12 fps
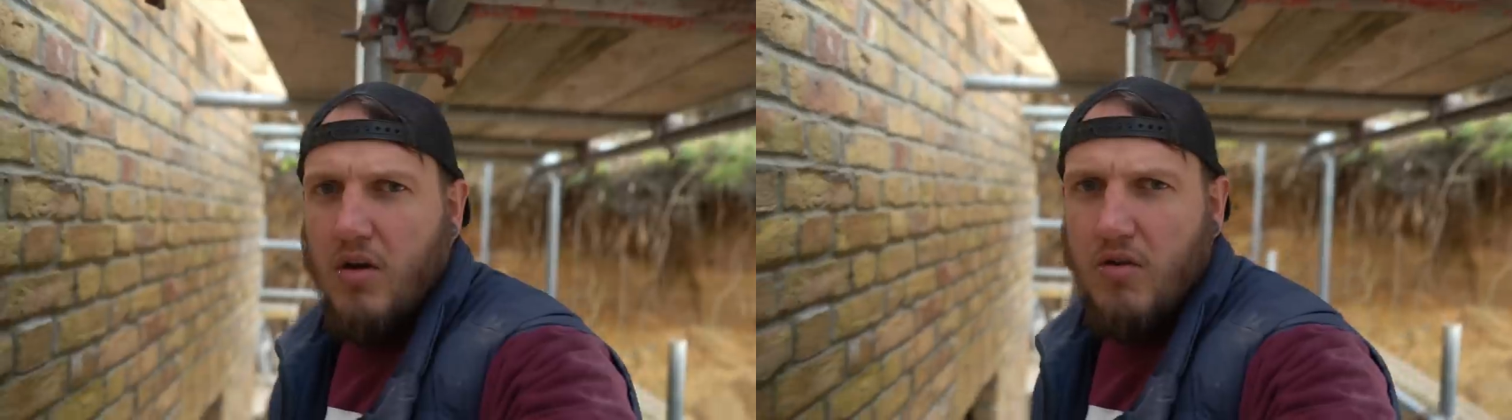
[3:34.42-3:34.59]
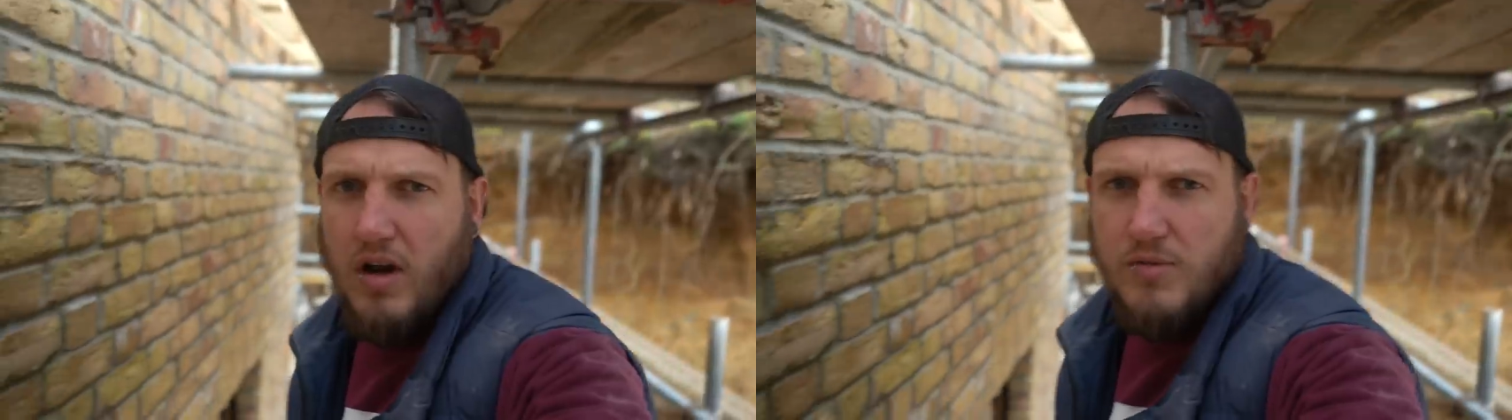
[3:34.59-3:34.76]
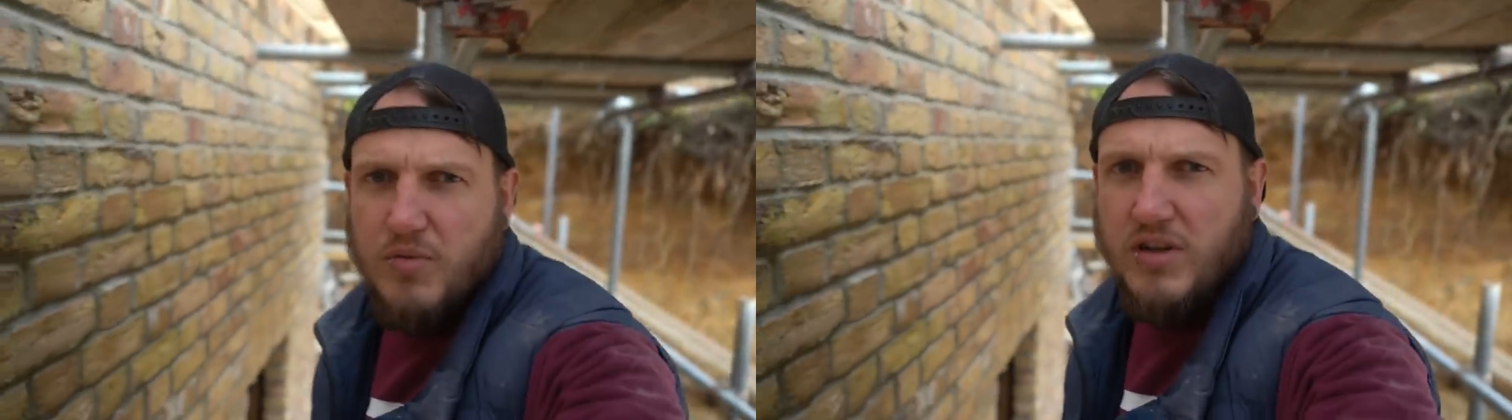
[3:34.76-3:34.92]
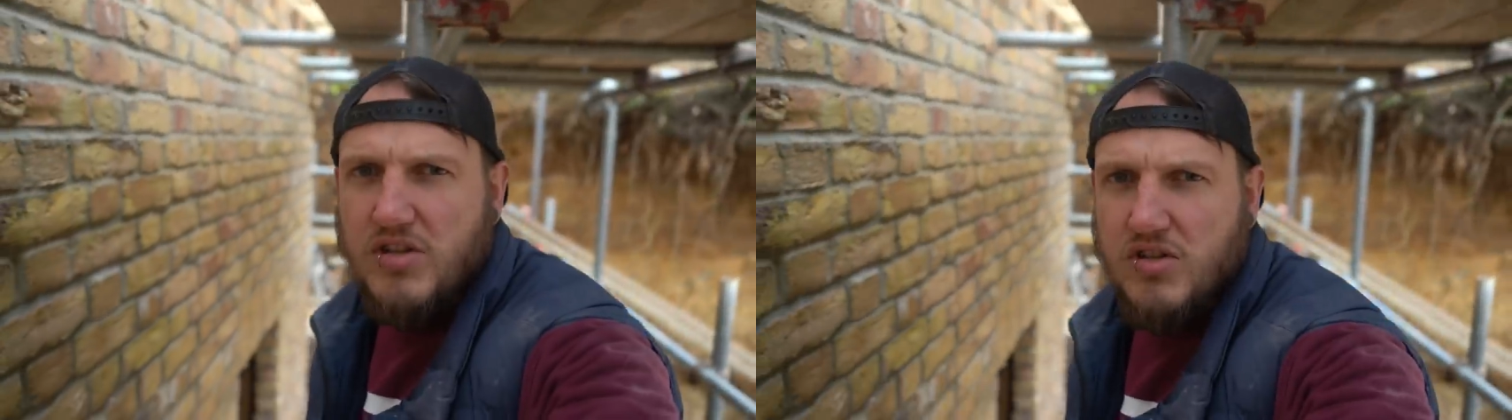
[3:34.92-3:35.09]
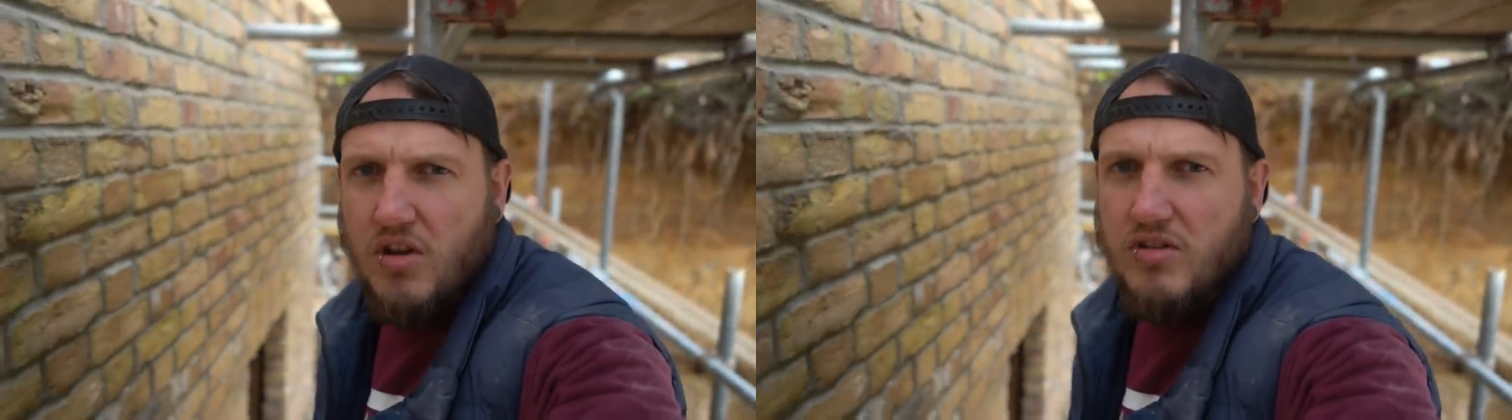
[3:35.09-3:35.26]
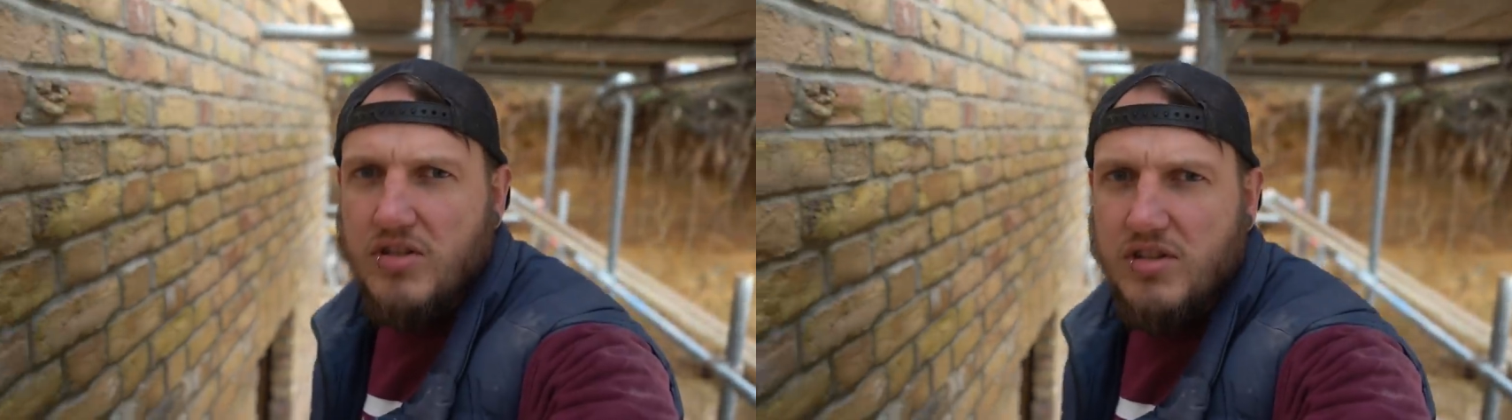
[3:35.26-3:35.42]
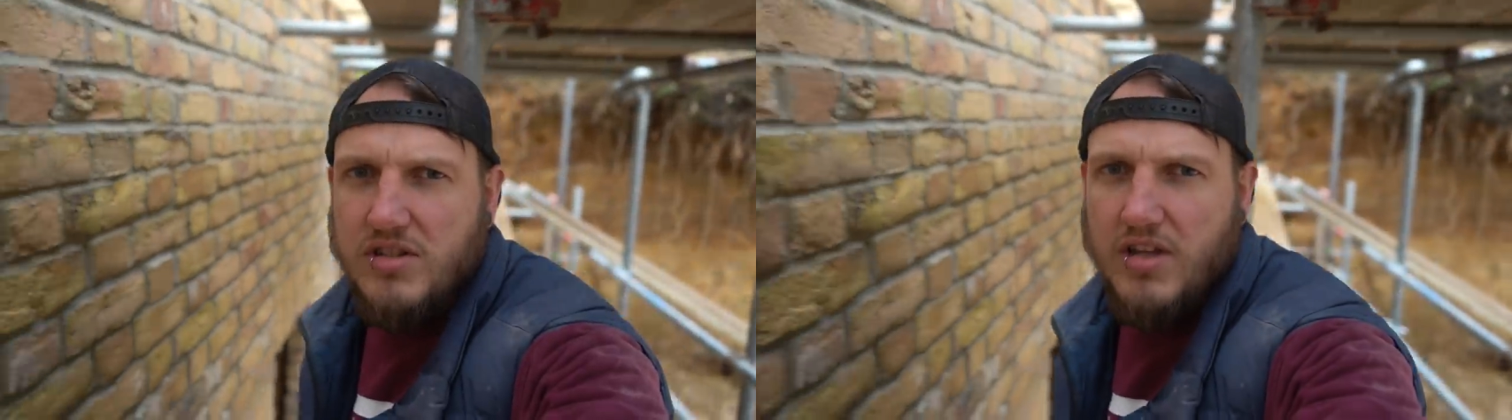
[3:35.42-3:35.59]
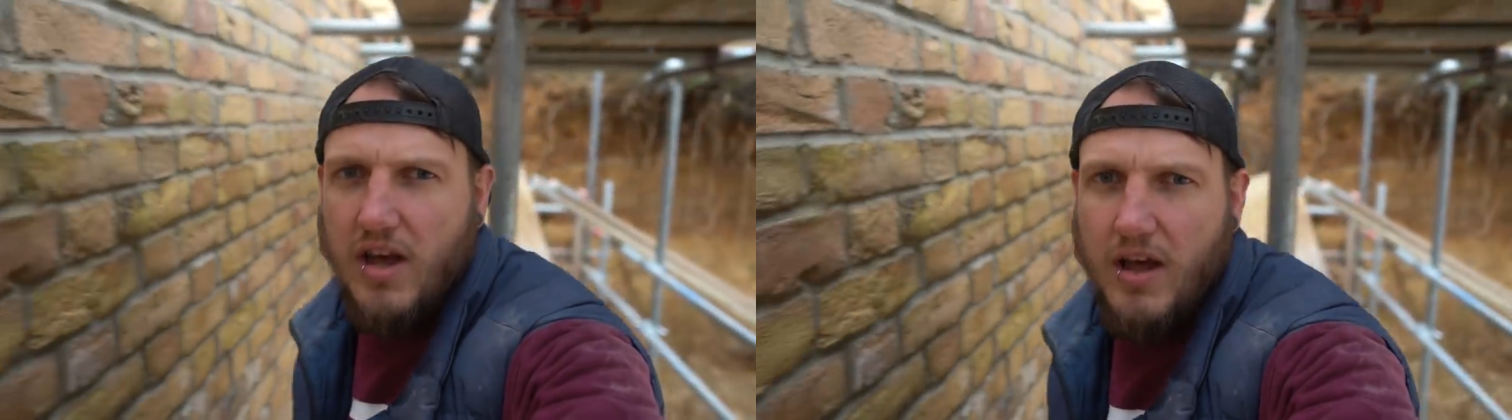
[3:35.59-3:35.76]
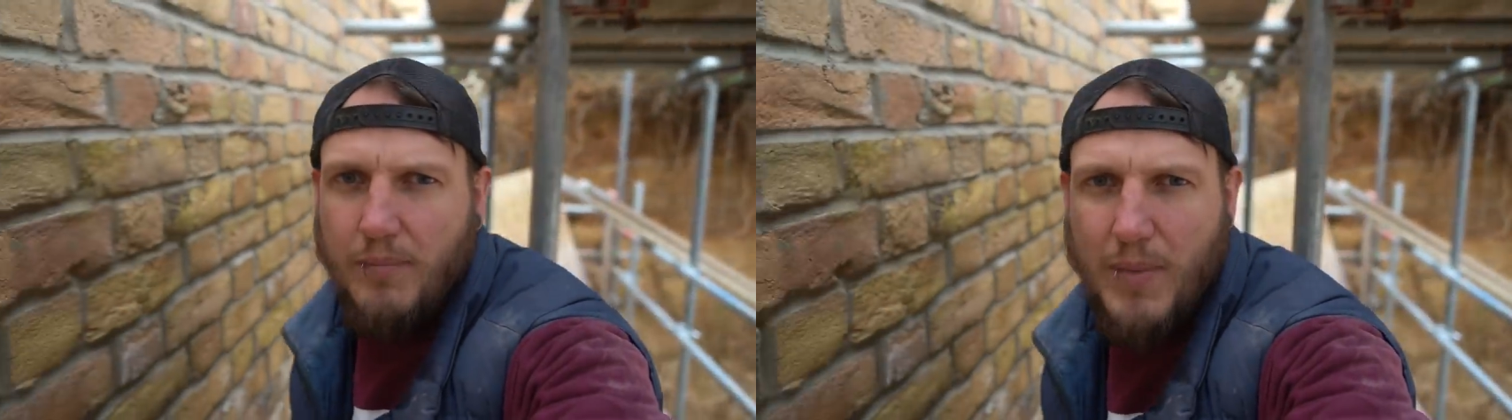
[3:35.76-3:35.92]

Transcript: Well, this brings us on to